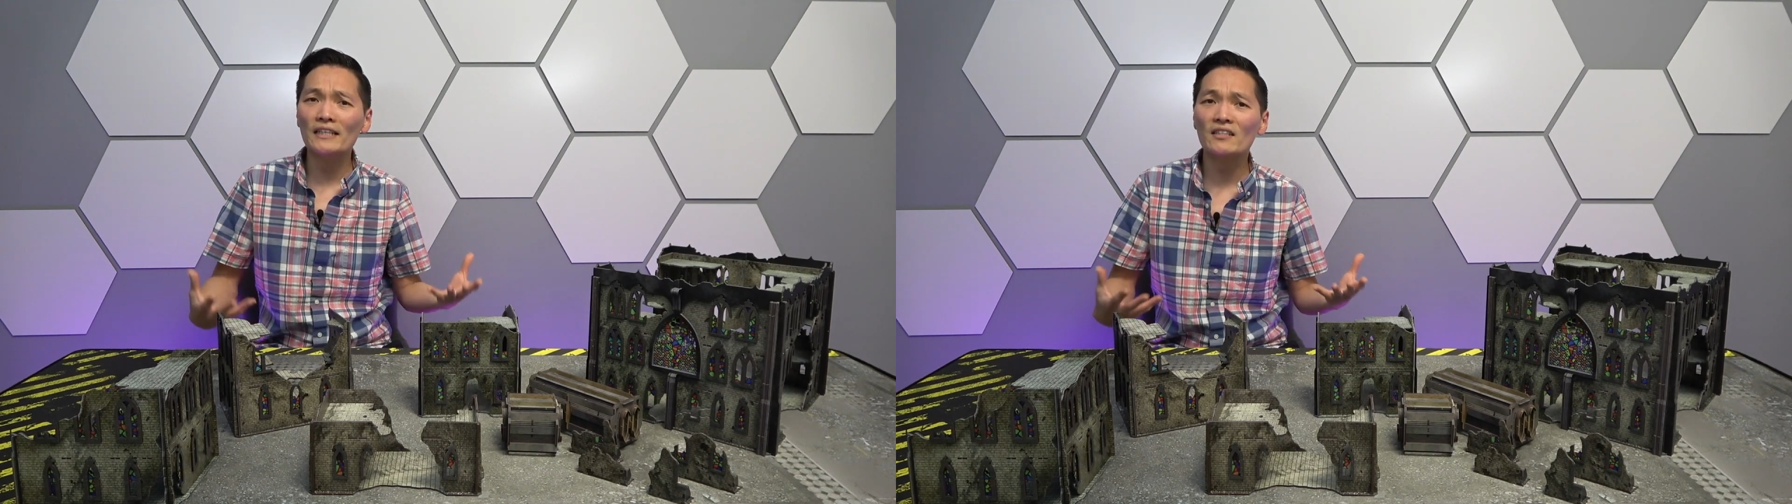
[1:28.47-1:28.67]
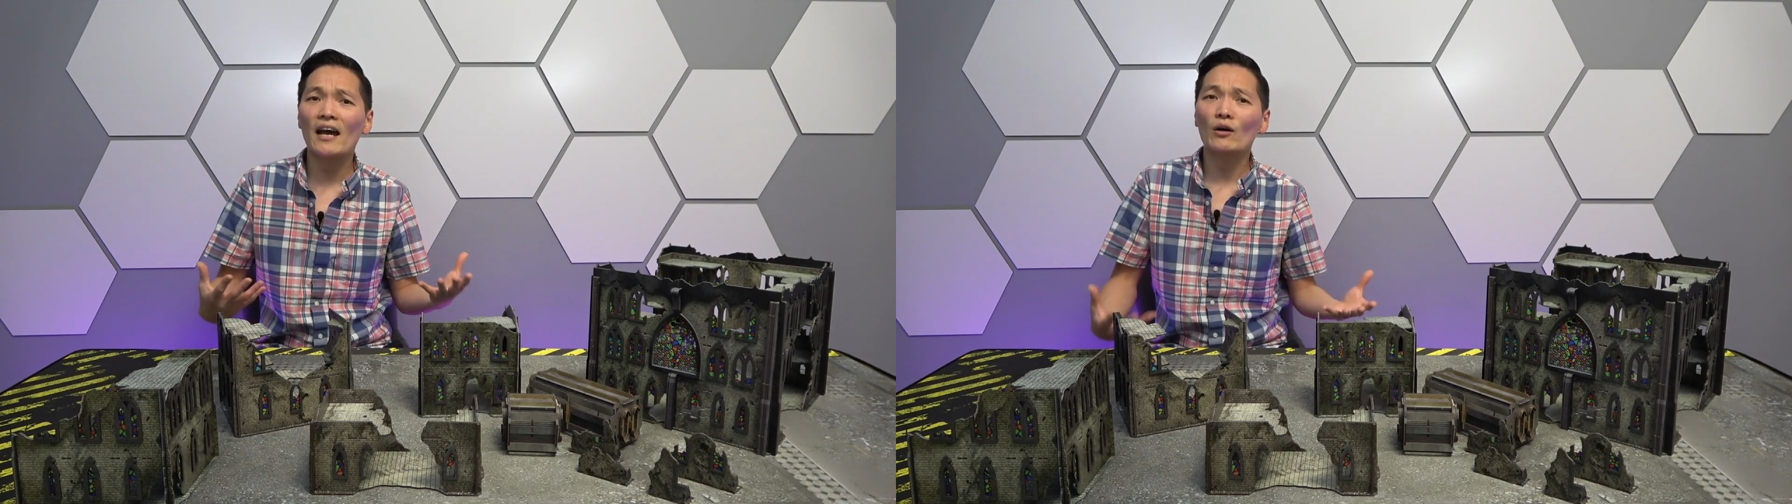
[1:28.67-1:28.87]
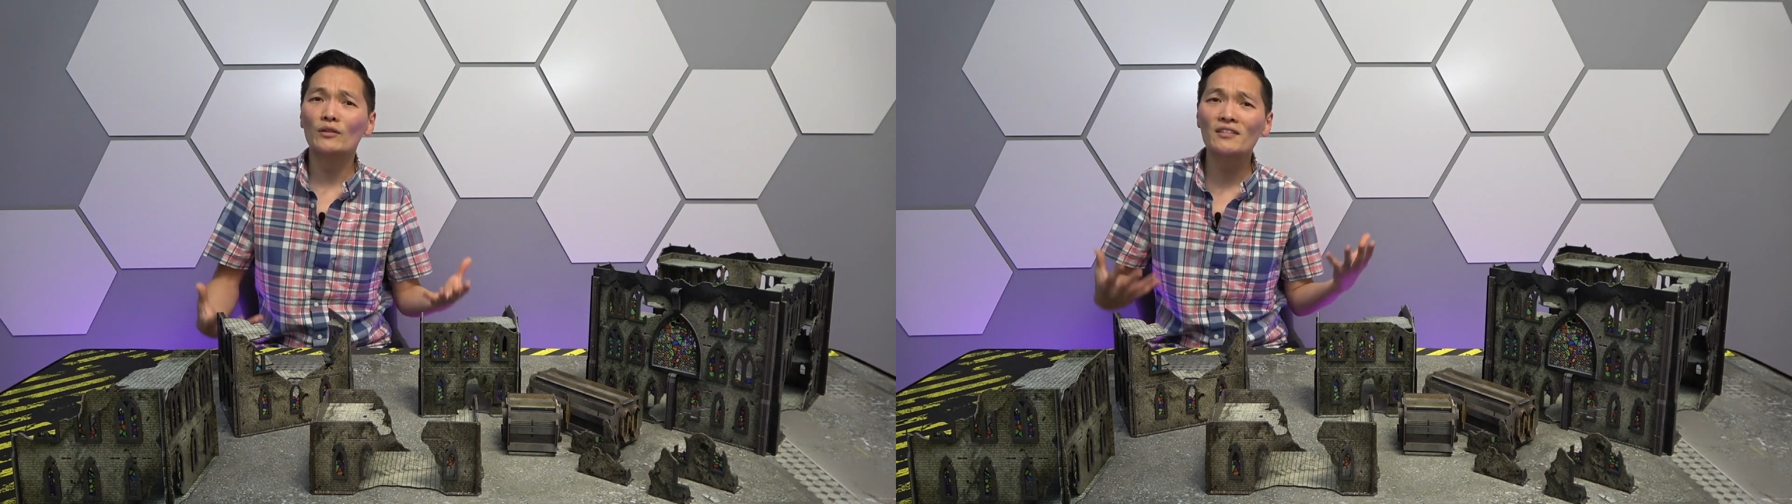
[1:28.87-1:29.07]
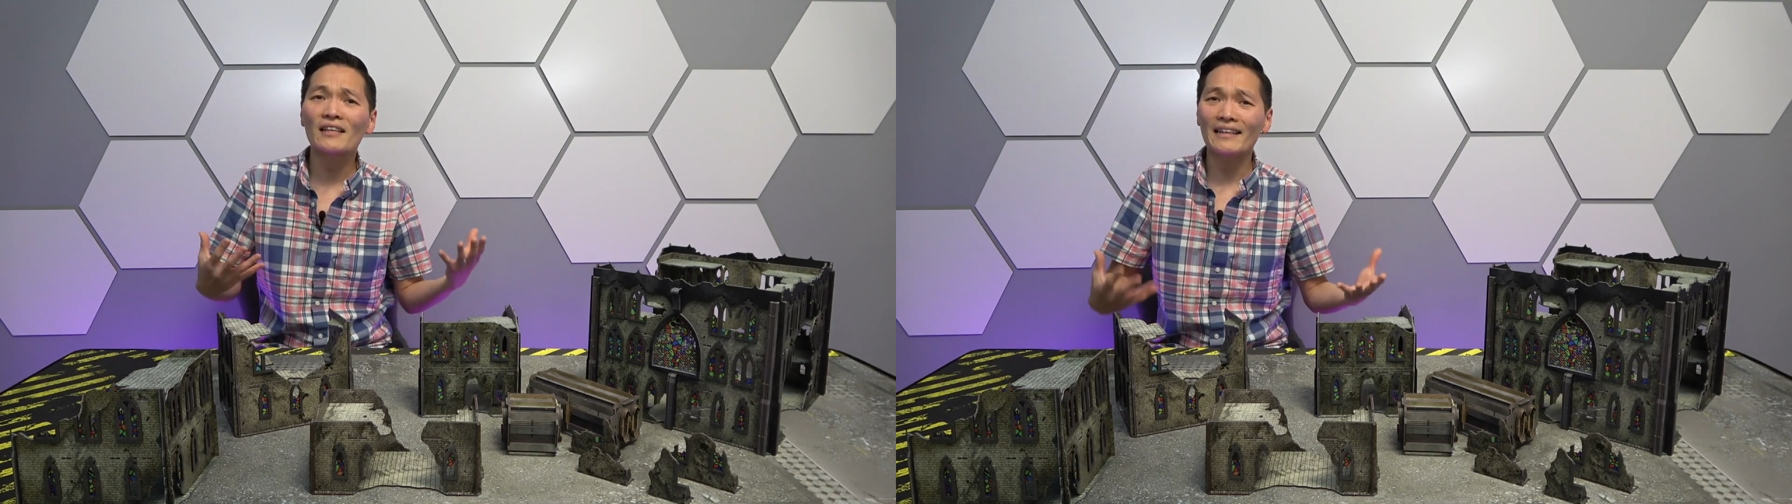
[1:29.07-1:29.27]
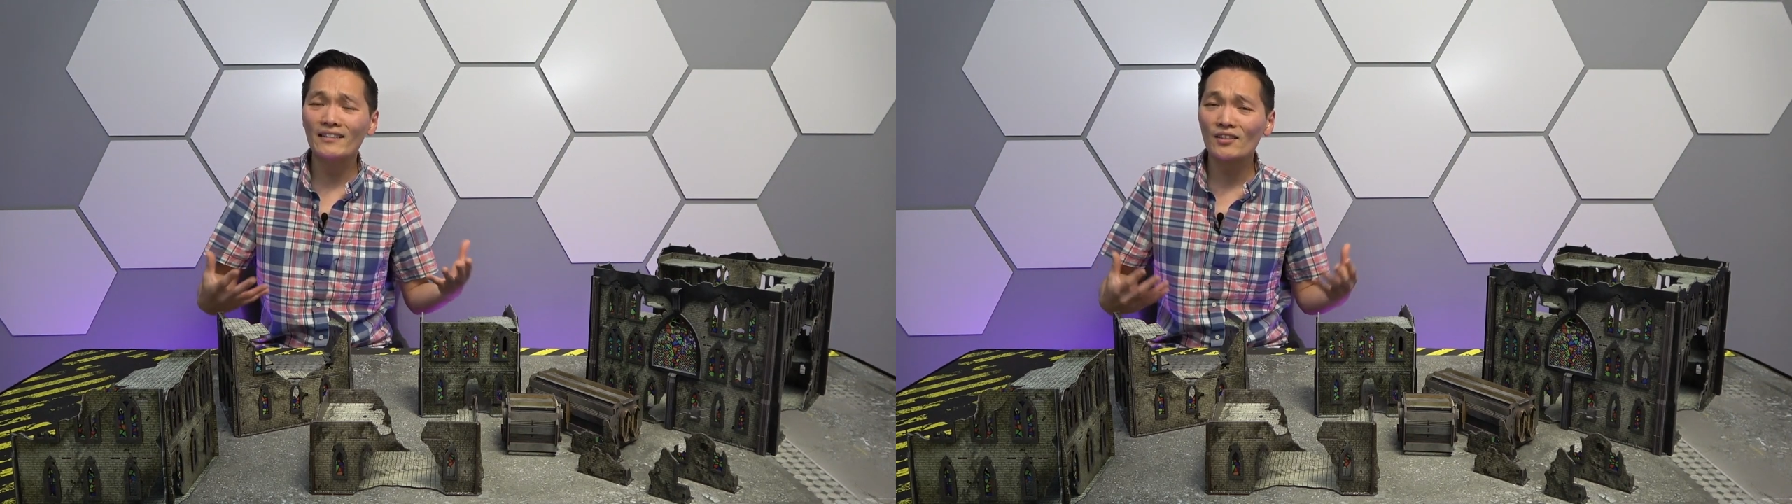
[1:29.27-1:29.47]
to how
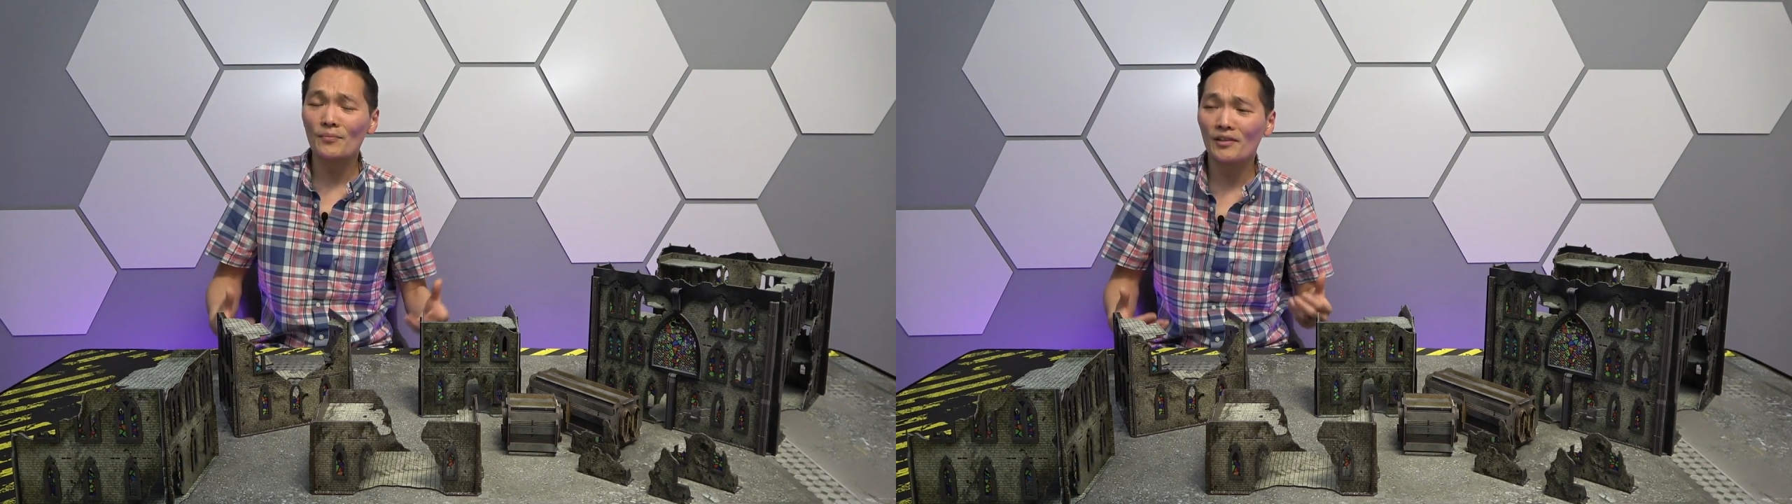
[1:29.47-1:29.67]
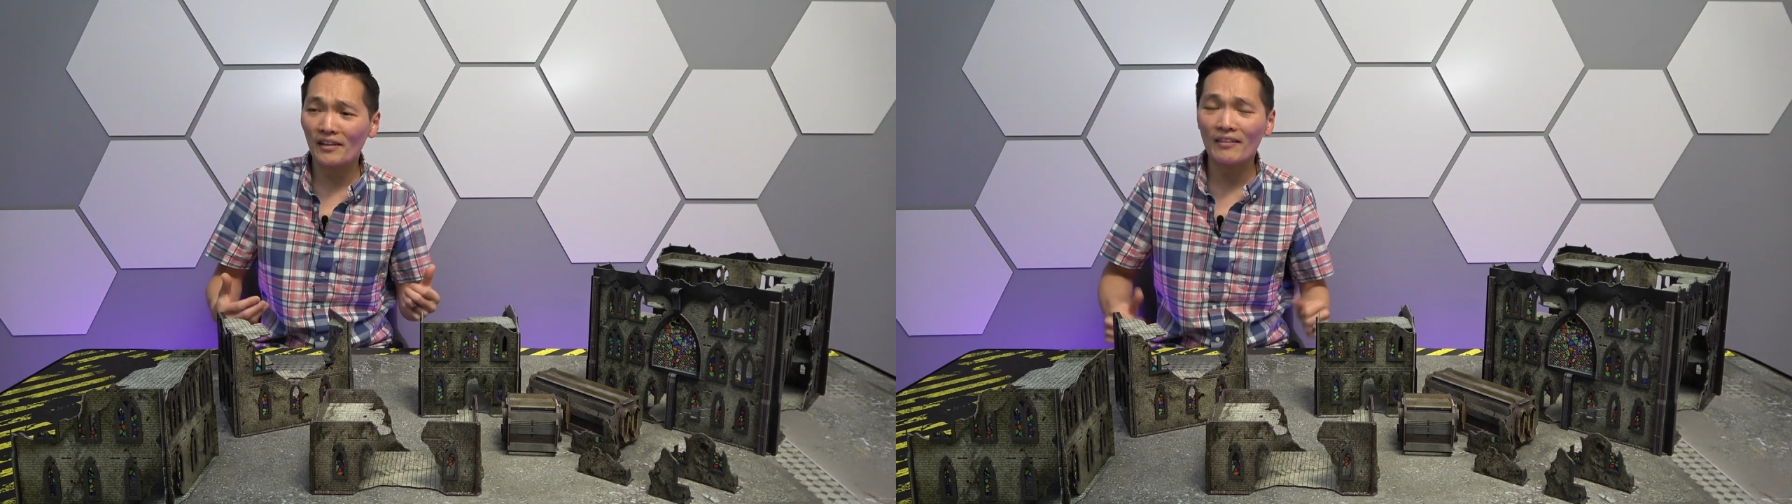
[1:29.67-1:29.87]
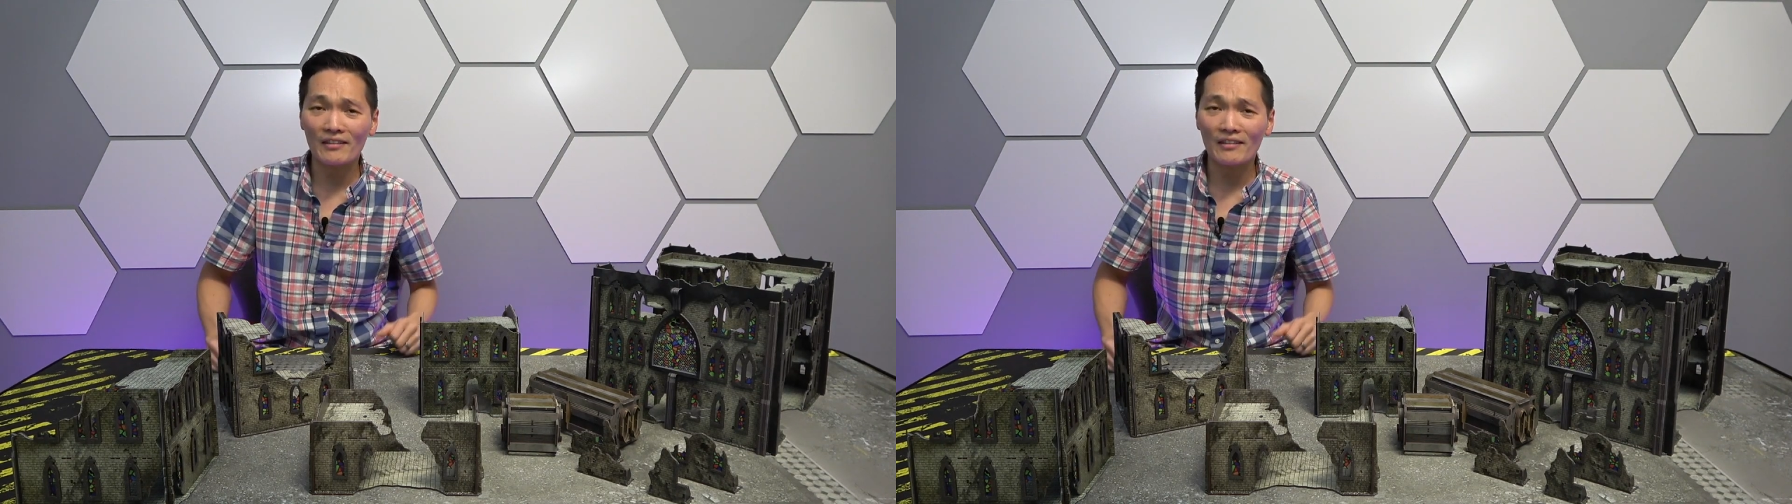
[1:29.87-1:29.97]
exciting something like